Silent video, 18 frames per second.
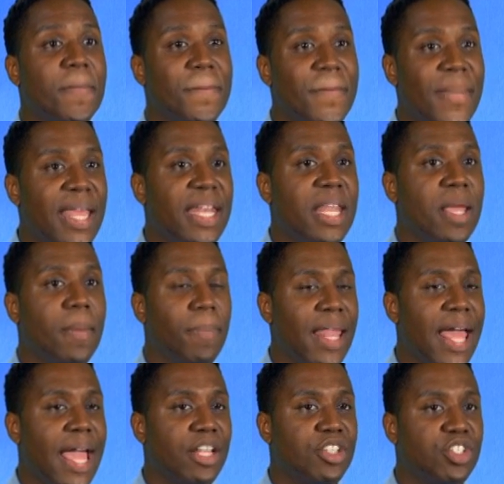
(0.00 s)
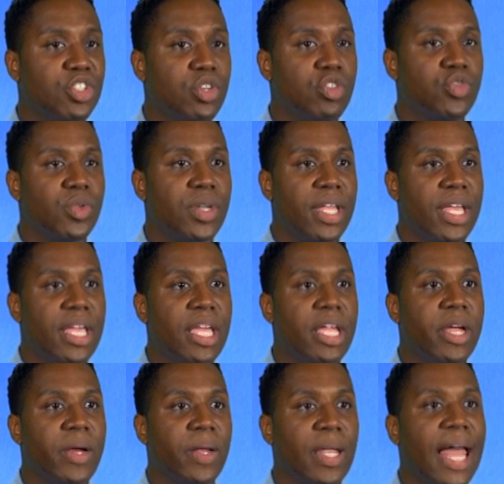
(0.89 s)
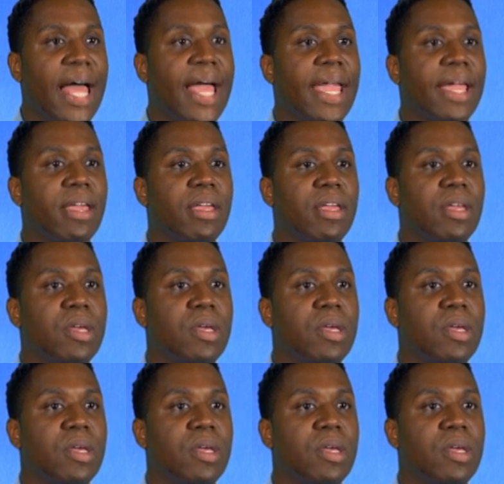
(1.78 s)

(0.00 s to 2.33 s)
many Black children hear, like,